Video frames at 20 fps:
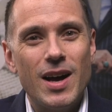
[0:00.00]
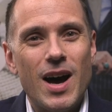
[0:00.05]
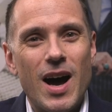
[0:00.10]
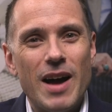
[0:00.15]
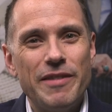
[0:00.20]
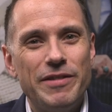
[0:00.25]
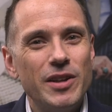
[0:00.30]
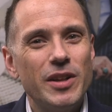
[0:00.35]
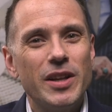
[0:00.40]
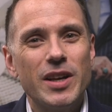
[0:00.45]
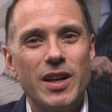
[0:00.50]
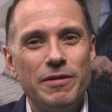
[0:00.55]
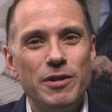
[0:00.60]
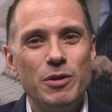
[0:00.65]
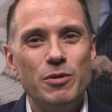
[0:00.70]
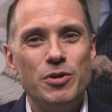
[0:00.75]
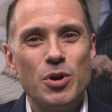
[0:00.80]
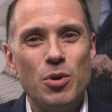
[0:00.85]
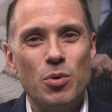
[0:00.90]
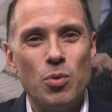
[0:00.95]
I feel like if
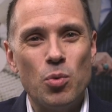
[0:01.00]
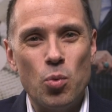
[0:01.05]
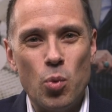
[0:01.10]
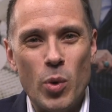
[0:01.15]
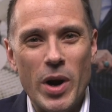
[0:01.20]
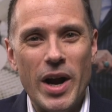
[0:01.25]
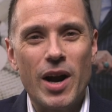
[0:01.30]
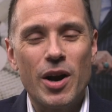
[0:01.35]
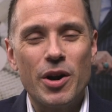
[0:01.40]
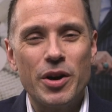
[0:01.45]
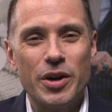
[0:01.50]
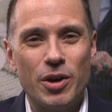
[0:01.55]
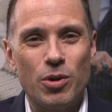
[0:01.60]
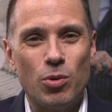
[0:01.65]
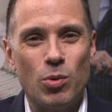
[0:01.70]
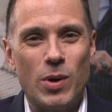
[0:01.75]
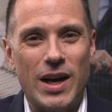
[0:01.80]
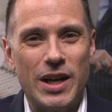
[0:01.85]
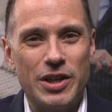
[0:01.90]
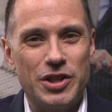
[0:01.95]
you don't wear your
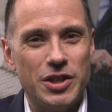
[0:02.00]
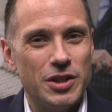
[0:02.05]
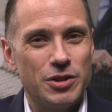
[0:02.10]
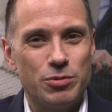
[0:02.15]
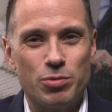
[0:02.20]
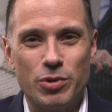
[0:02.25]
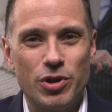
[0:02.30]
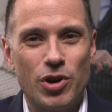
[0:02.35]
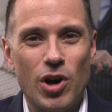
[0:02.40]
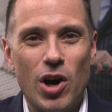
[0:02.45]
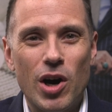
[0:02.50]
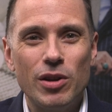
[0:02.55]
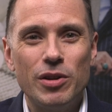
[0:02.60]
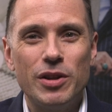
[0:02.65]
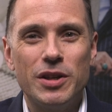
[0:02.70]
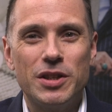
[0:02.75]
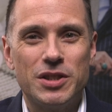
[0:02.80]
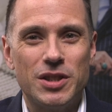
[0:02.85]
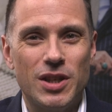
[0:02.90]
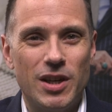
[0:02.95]
watches,
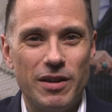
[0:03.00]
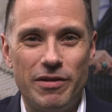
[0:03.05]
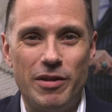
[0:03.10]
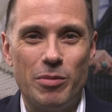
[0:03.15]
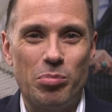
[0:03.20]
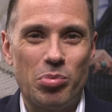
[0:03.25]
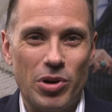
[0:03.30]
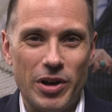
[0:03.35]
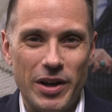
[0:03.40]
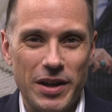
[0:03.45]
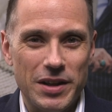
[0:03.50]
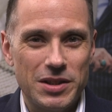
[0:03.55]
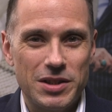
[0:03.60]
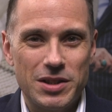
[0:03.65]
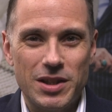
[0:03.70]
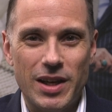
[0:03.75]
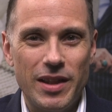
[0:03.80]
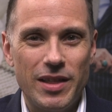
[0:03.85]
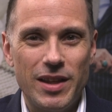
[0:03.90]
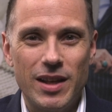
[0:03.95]
regardless of the
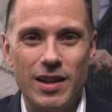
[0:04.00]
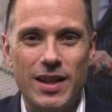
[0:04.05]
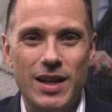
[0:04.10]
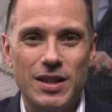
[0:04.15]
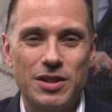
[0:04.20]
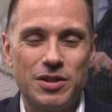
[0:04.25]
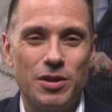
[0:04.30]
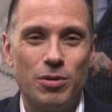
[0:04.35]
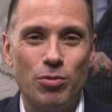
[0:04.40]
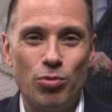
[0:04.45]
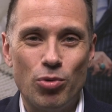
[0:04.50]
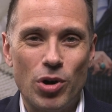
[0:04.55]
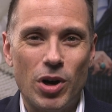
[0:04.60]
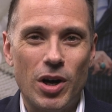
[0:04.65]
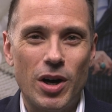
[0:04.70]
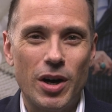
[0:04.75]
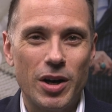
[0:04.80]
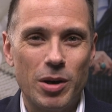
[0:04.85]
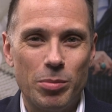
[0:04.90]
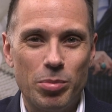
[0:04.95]
price, I think that's the
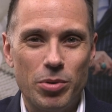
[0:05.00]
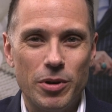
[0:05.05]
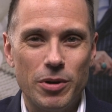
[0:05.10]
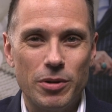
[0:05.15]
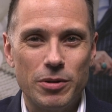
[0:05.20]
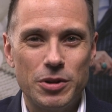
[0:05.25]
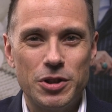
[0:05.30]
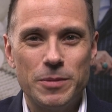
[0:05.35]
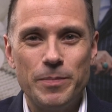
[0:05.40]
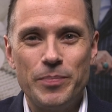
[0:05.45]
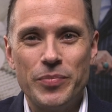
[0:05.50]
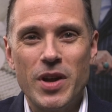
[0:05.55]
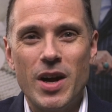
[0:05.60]
wrong approach.